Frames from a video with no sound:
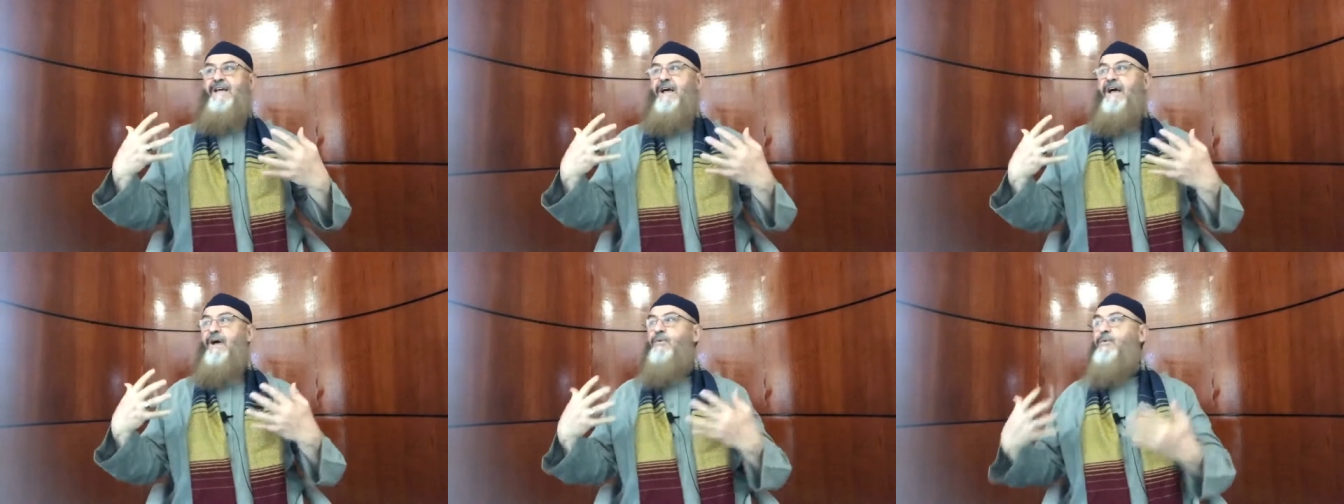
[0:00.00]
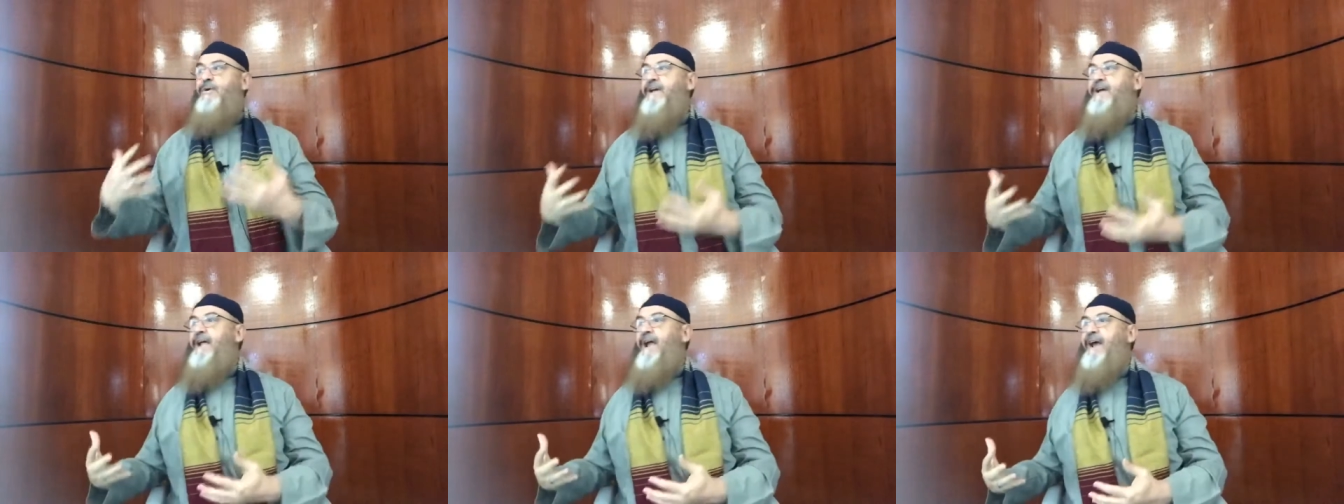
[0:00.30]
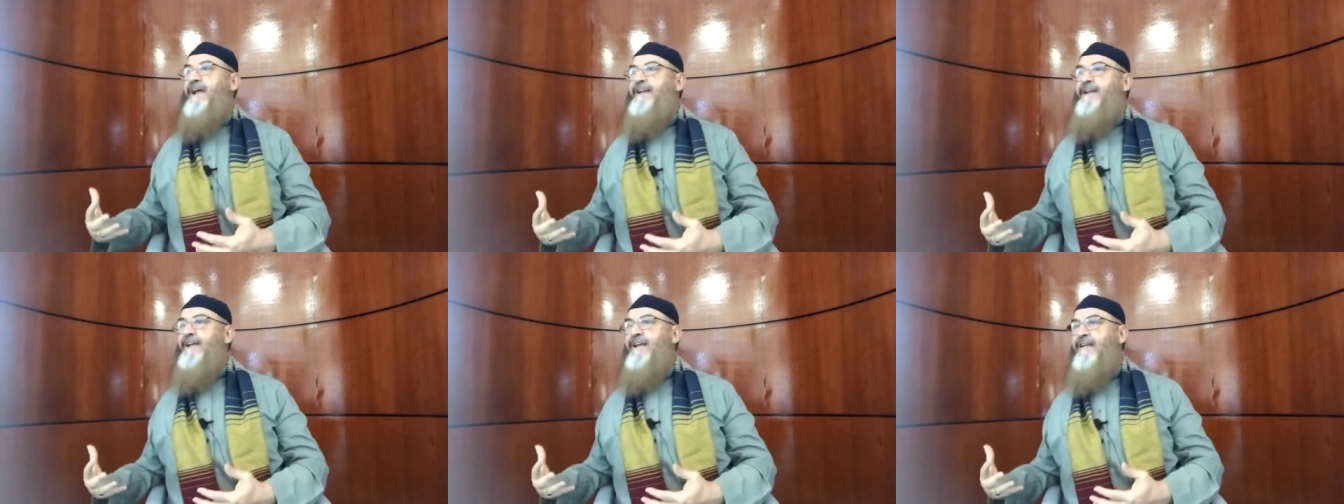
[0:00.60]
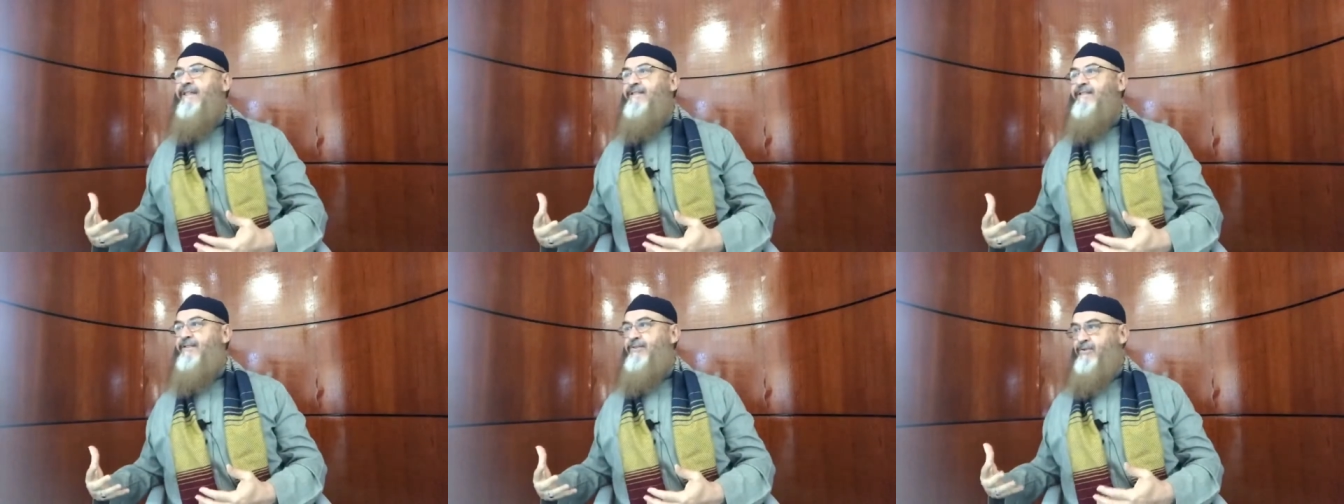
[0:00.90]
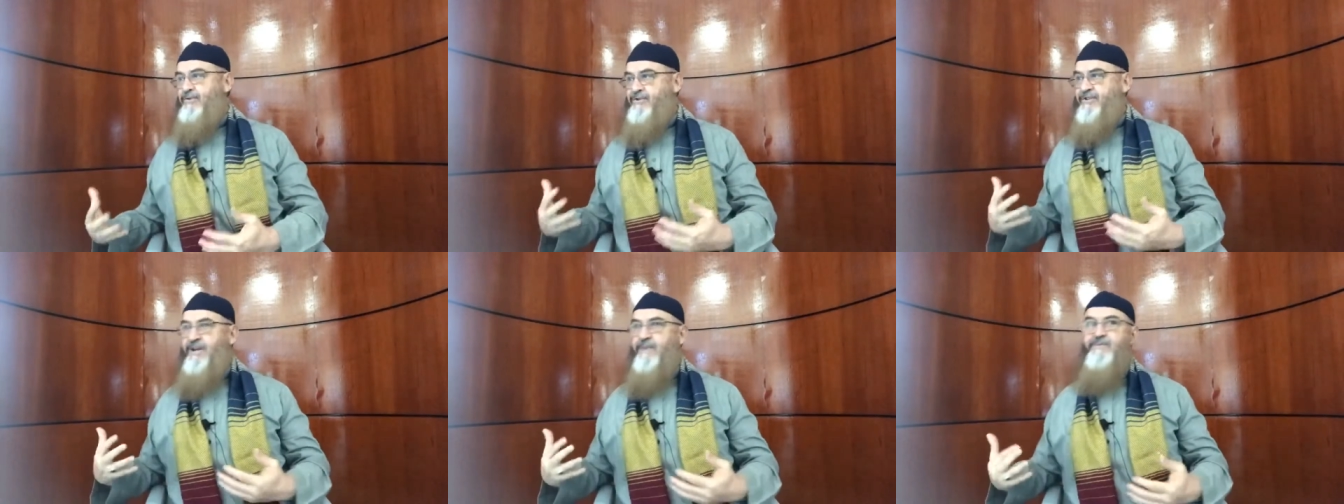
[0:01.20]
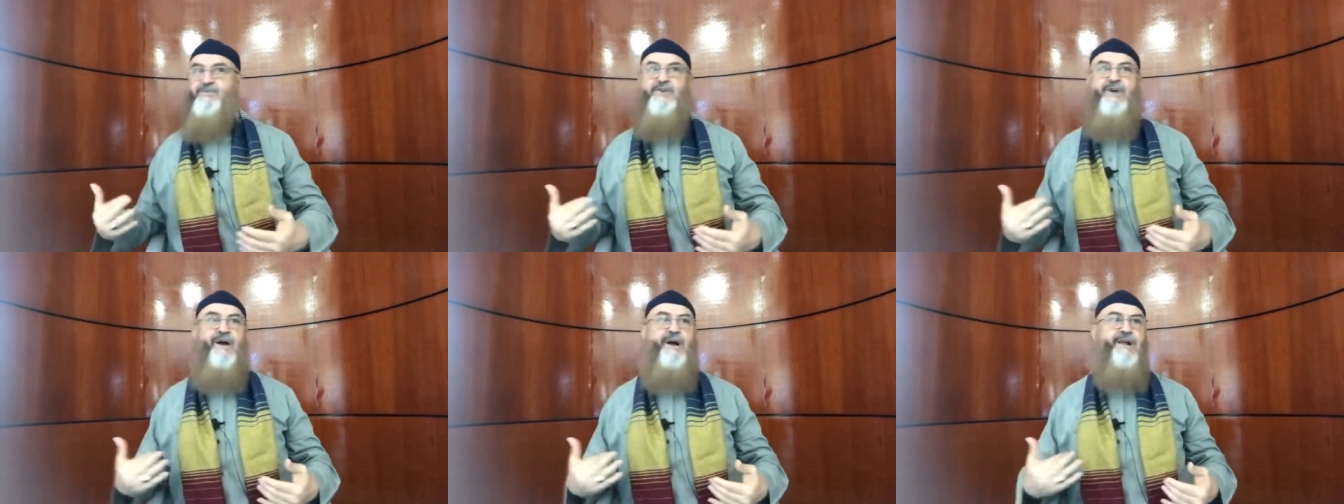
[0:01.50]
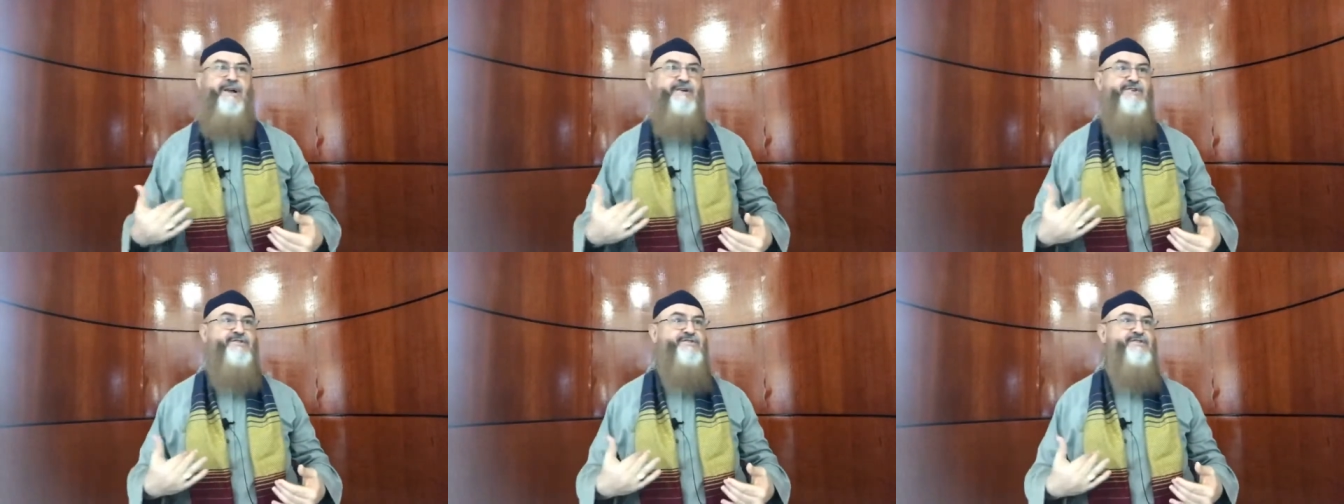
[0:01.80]
a weak hadith to some
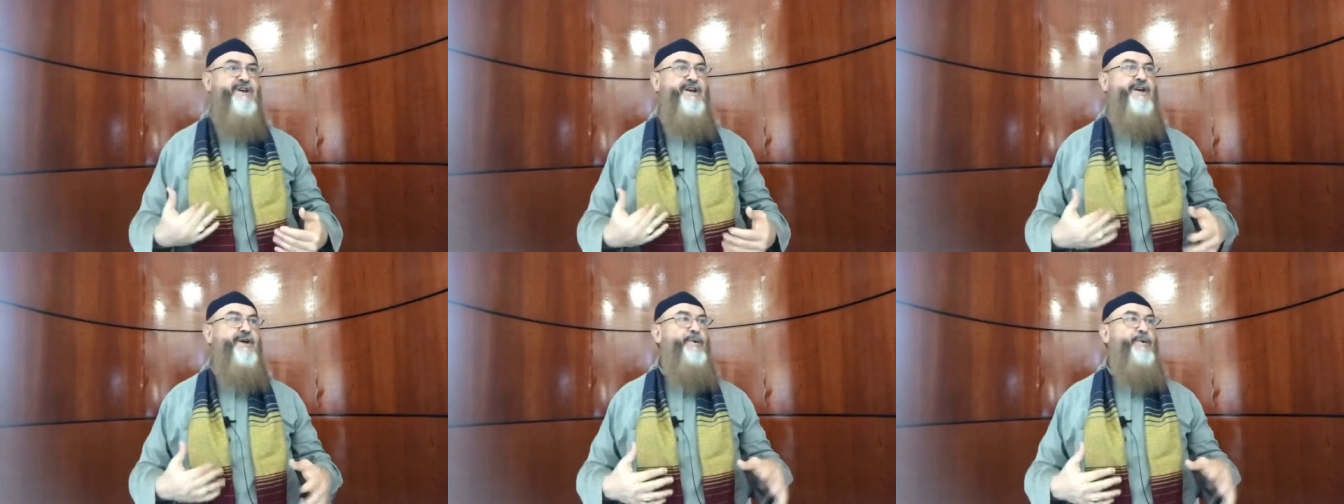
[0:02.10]
scholars,